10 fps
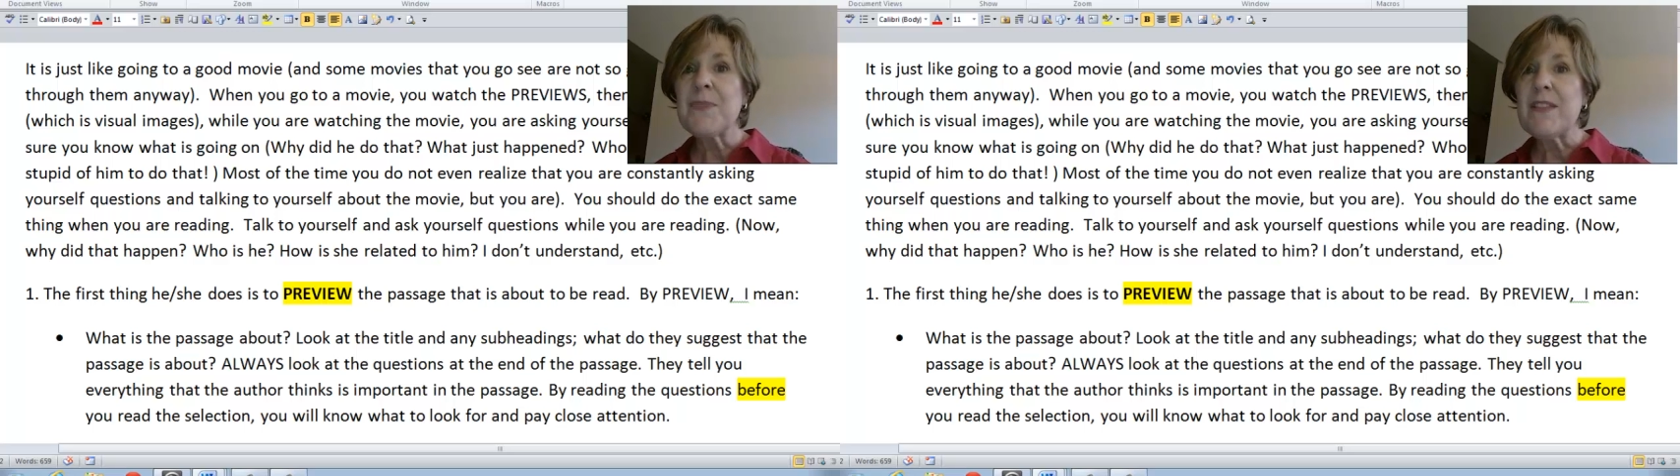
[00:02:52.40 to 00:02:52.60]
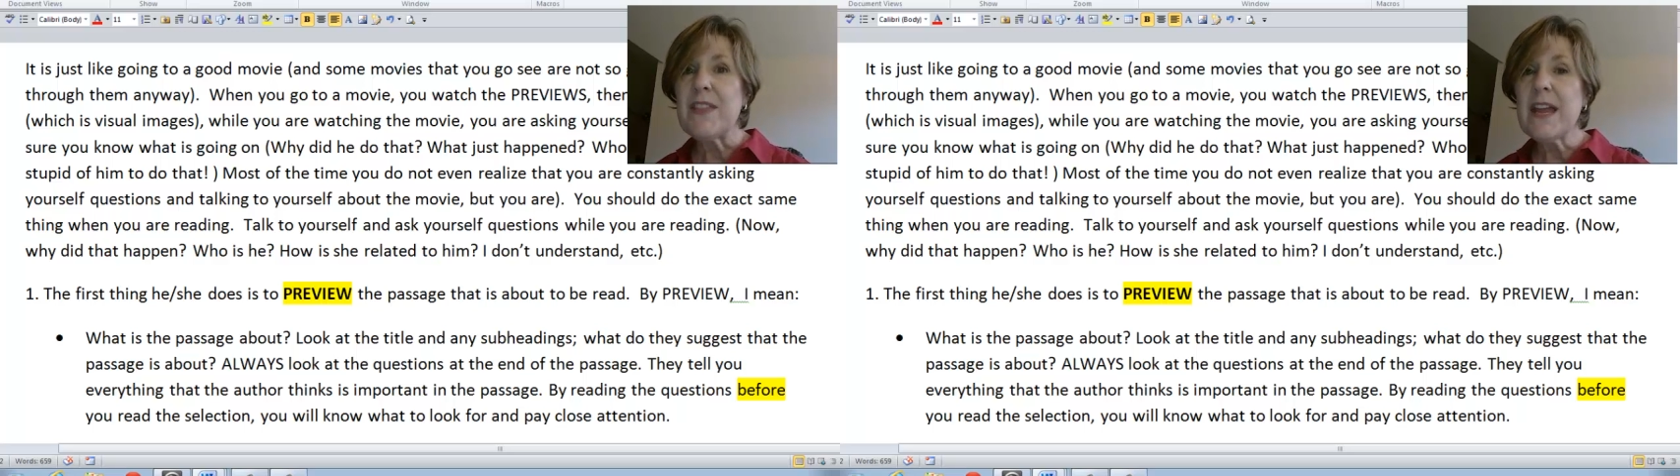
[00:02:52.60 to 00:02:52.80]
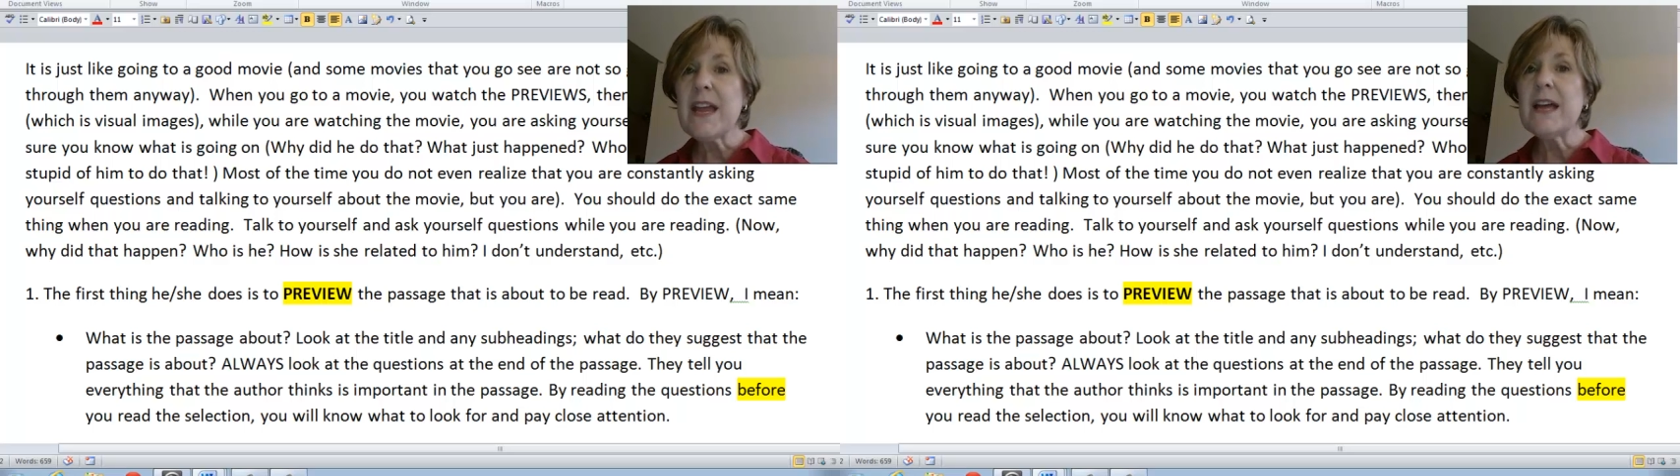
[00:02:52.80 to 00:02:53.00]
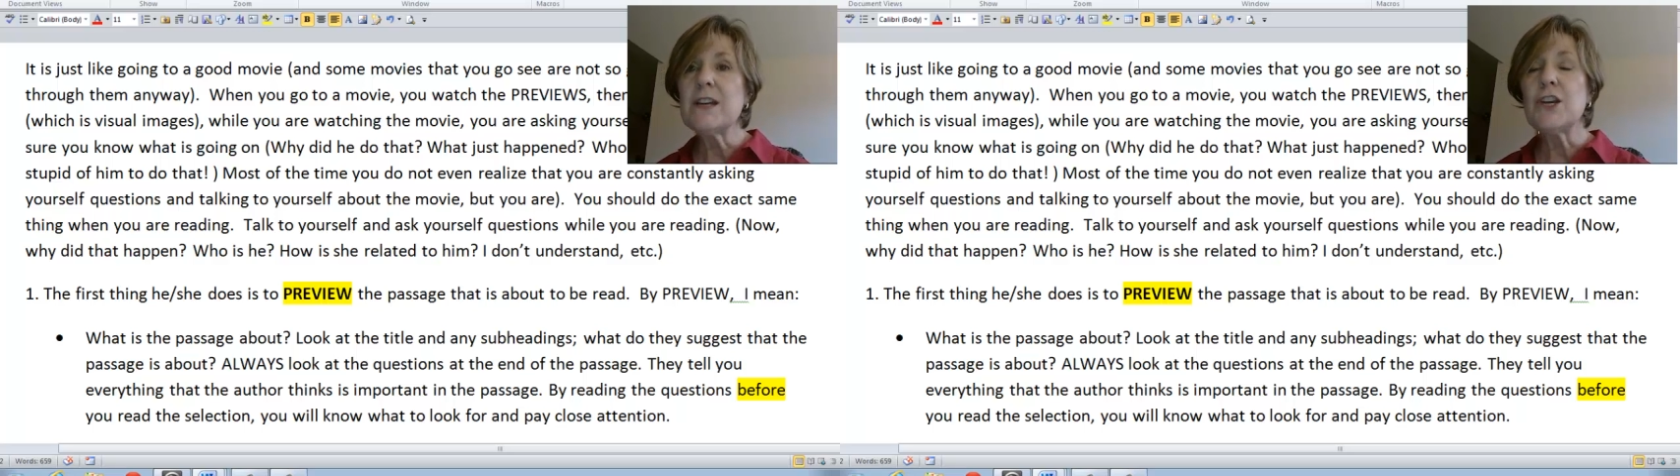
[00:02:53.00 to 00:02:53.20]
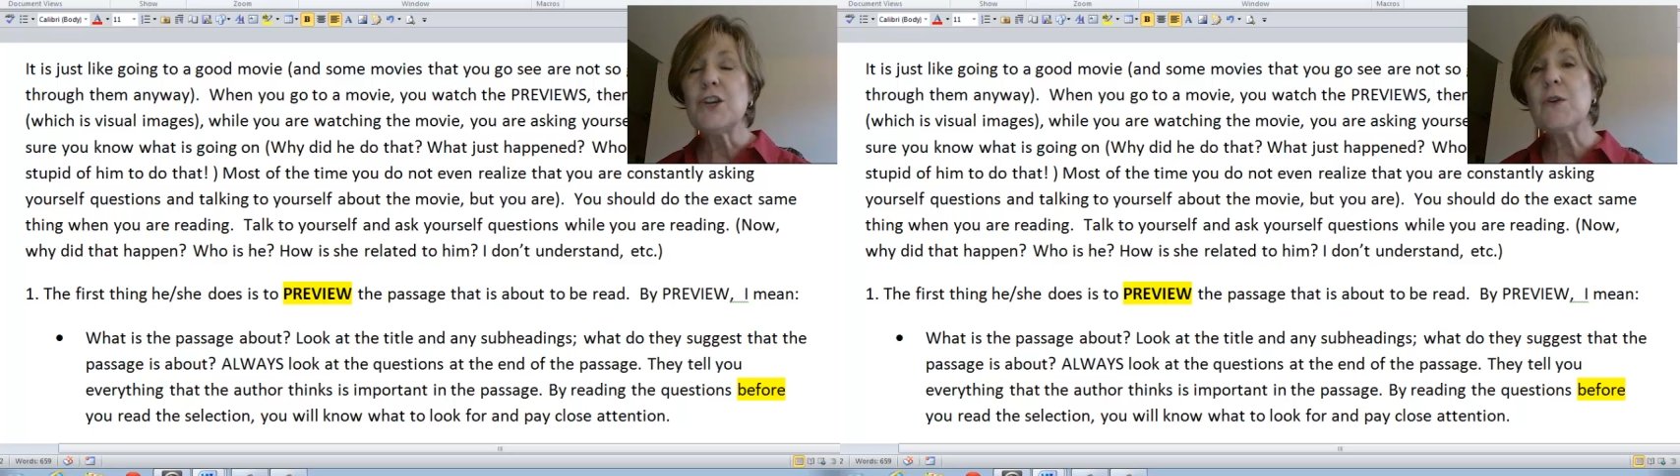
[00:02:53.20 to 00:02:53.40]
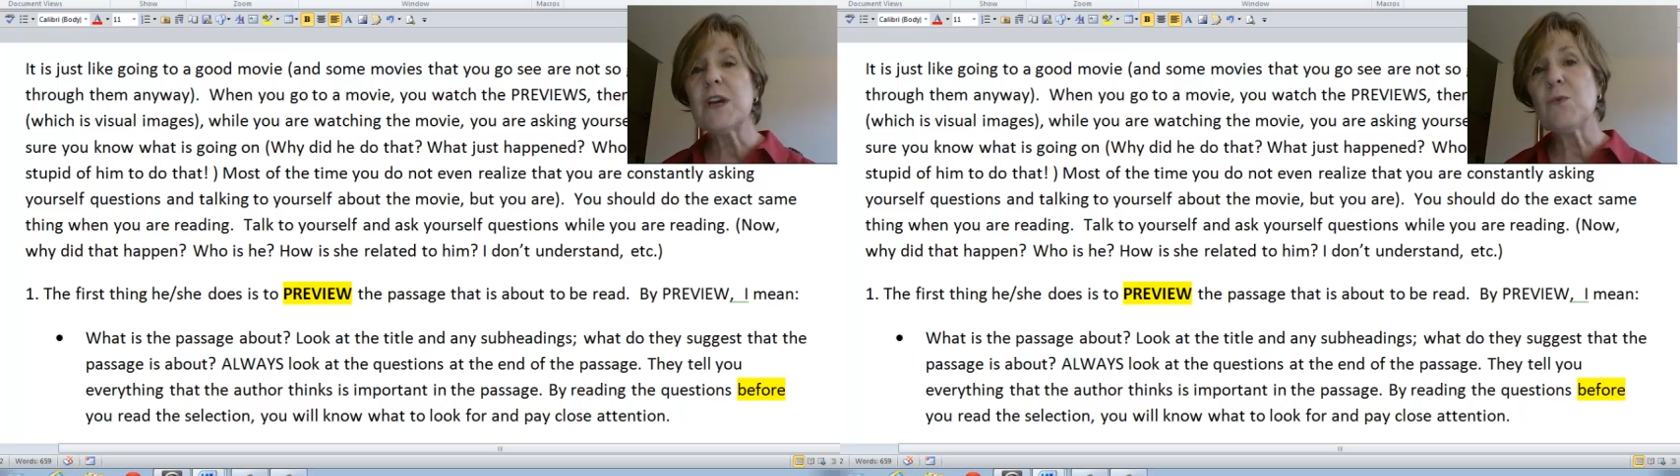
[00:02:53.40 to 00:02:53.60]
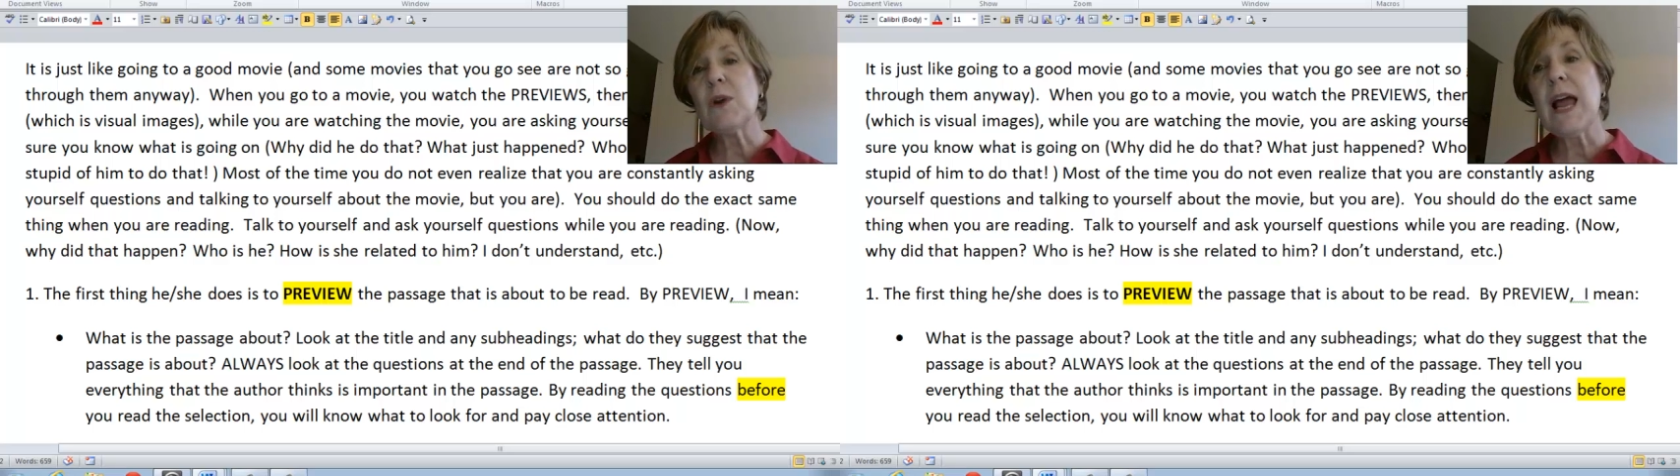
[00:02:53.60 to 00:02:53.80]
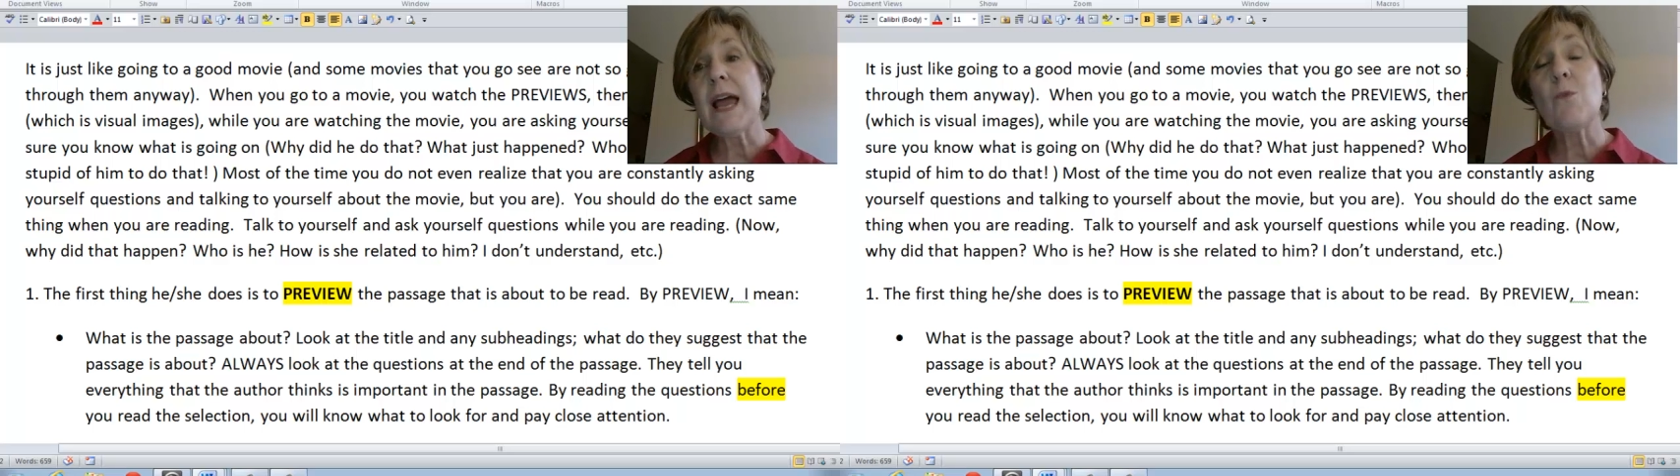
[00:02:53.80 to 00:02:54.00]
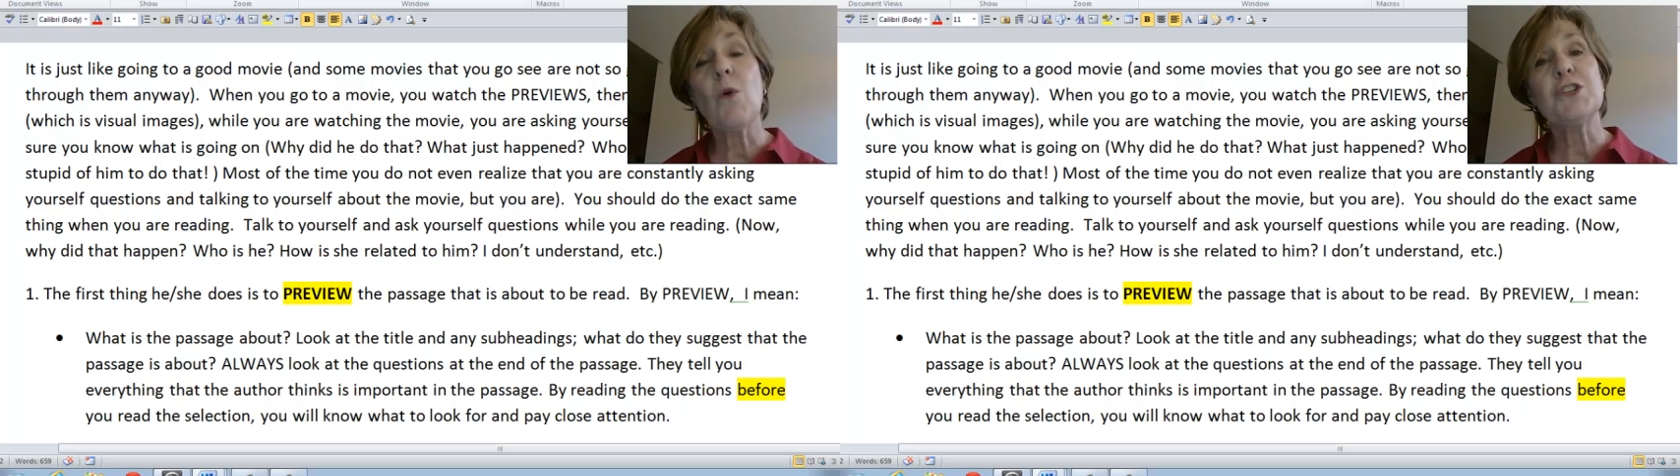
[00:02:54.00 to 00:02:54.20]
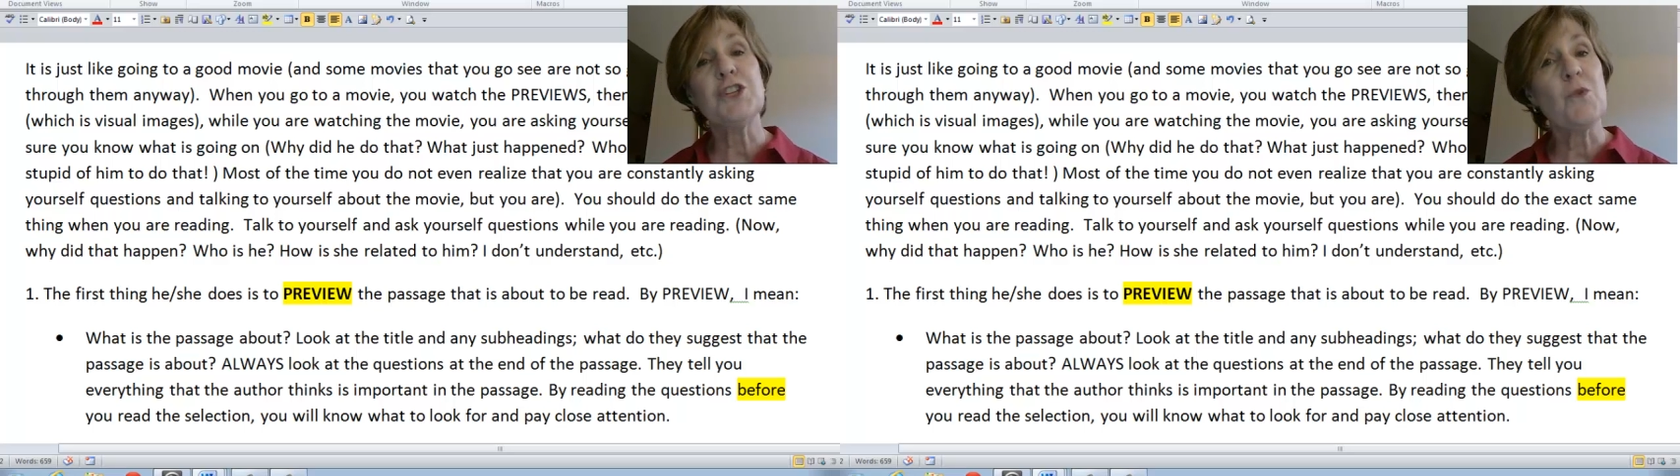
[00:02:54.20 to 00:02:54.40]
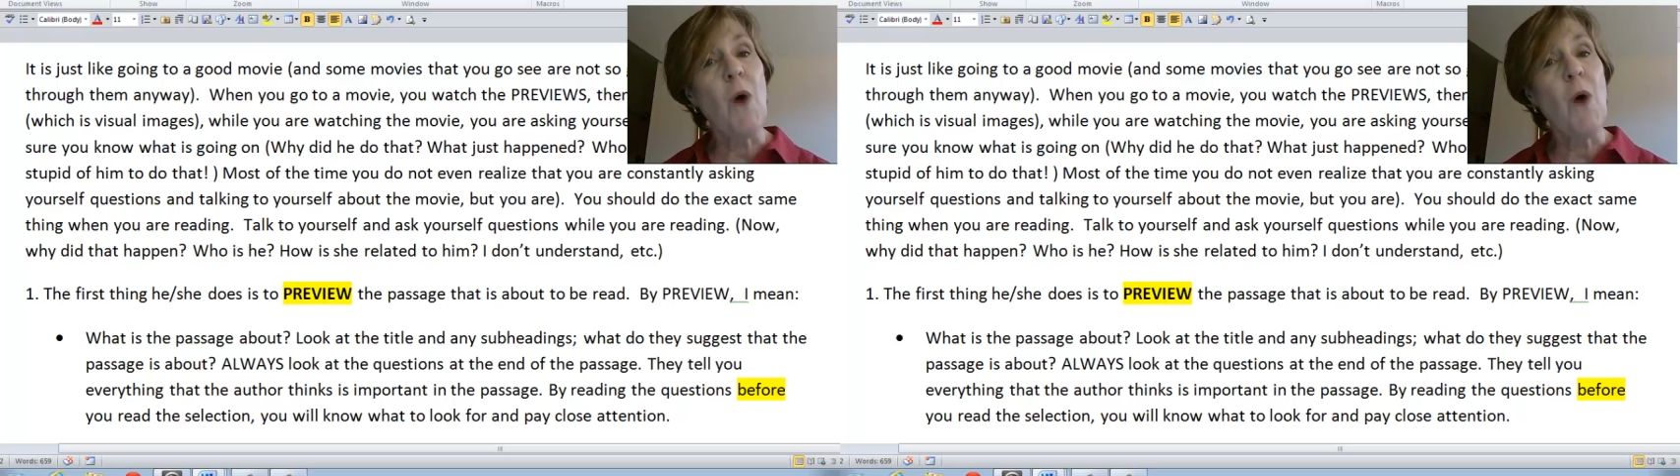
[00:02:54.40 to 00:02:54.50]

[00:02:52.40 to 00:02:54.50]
Then you can relate what you